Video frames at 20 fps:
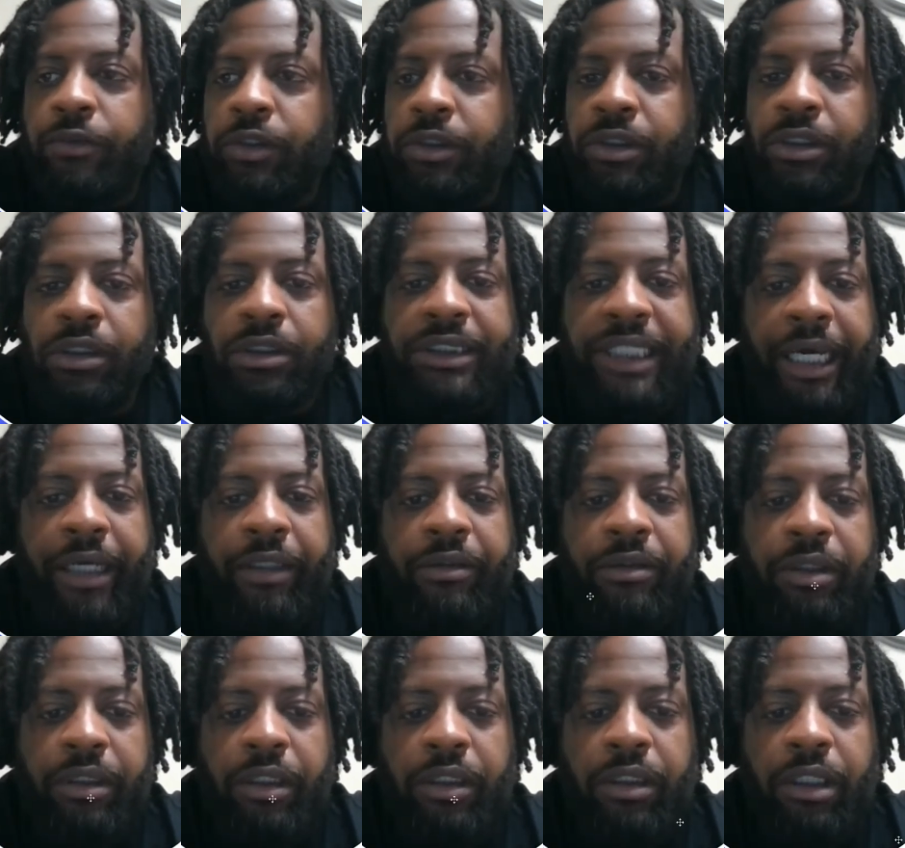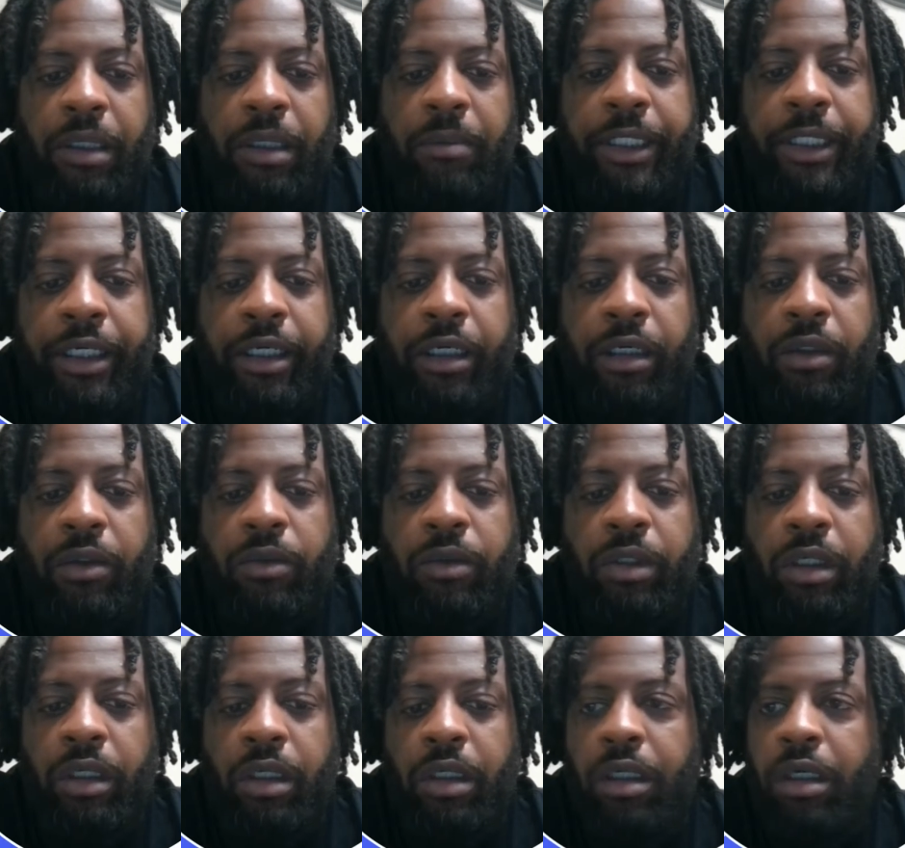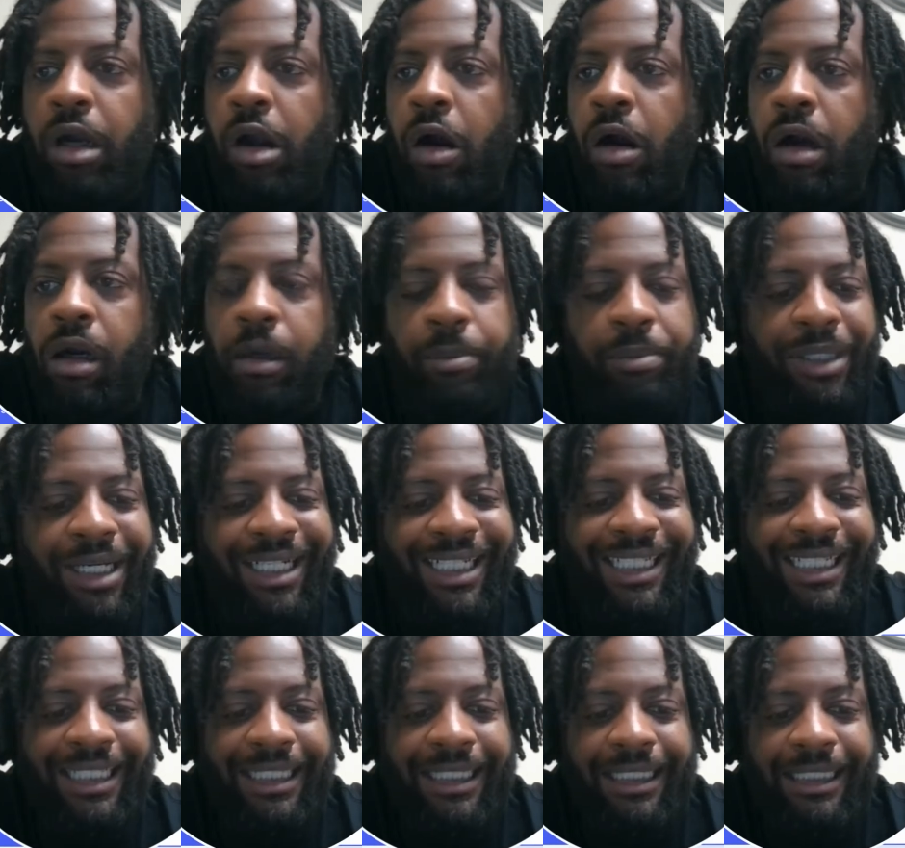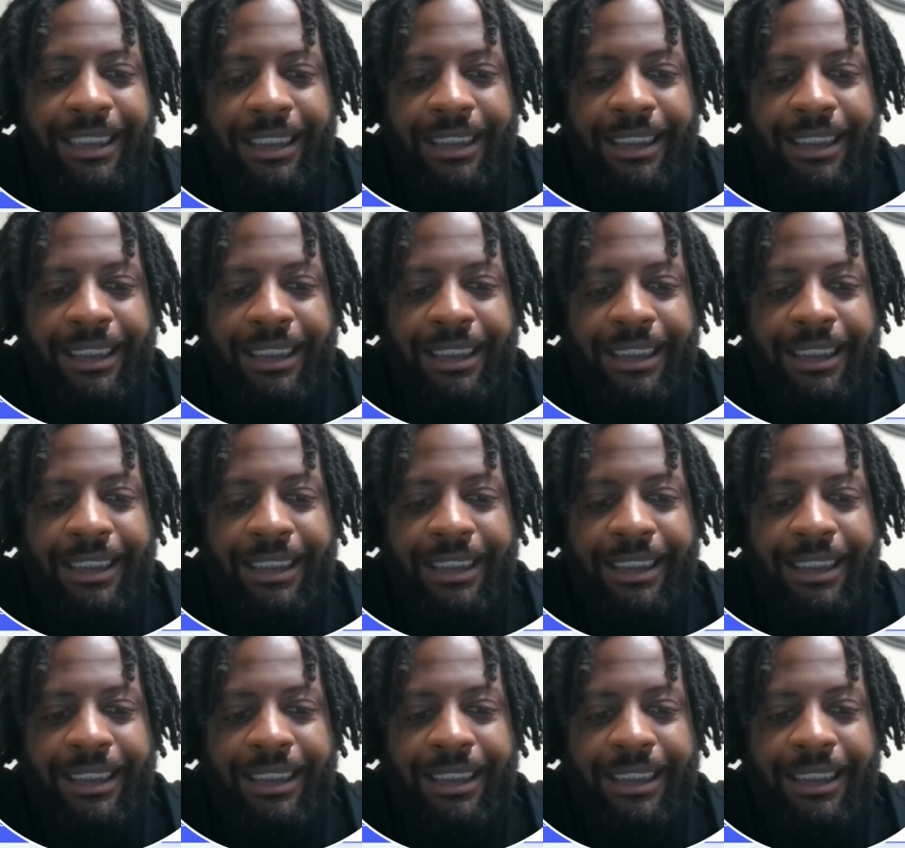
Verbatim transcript: You should have title to the thumbnail car putty.